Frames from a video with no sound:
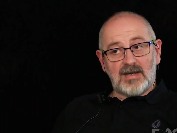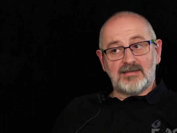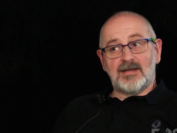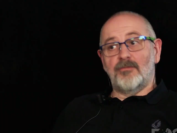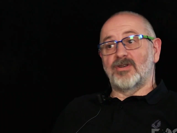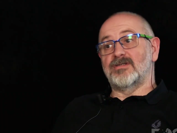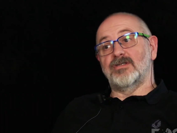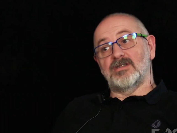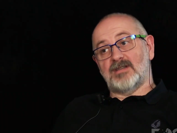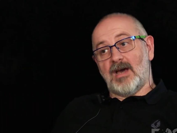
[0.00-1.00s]
are somewhat
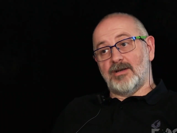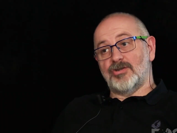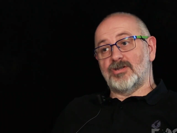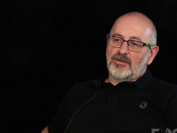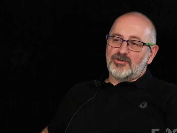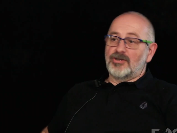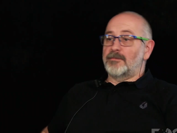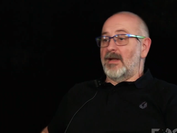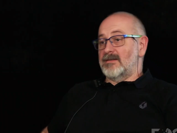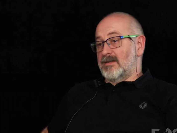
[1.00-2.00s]
discouraged. Church
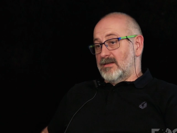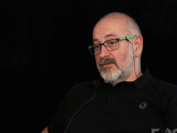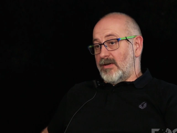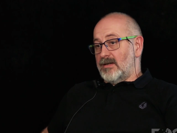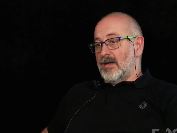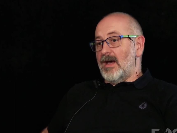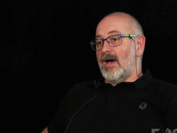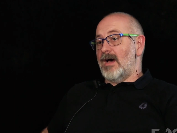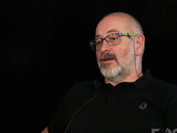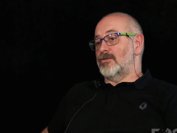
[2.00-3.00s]
planting is very
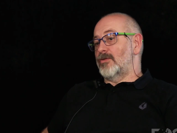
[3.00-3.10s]
hard.